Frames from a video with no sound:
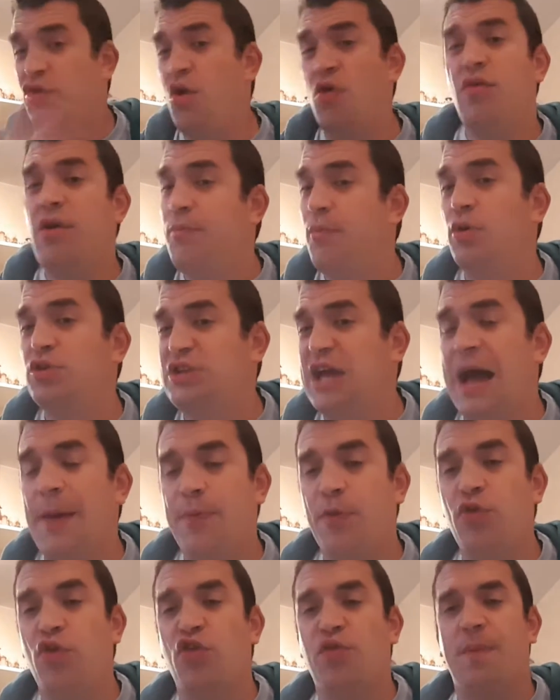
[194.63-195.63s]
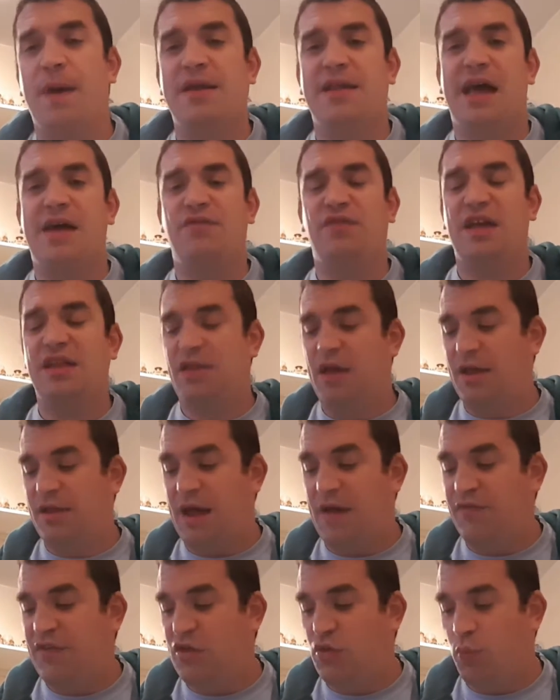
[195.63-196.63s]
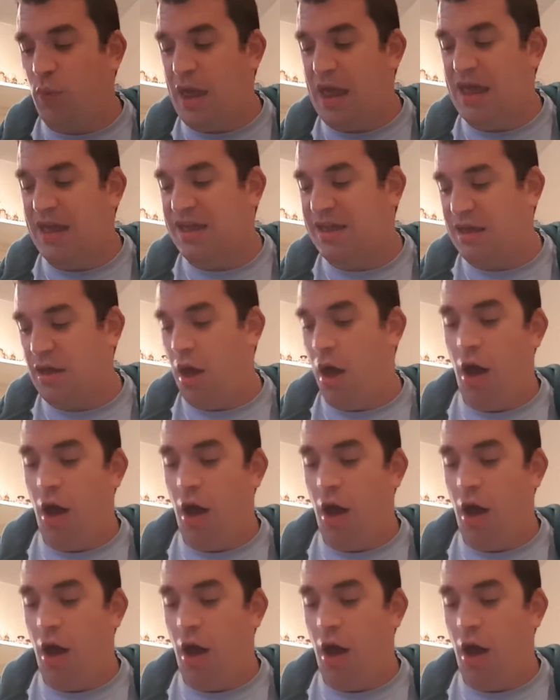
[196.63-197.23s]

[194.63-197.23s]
Not really much happened on the SmackDown Live this week,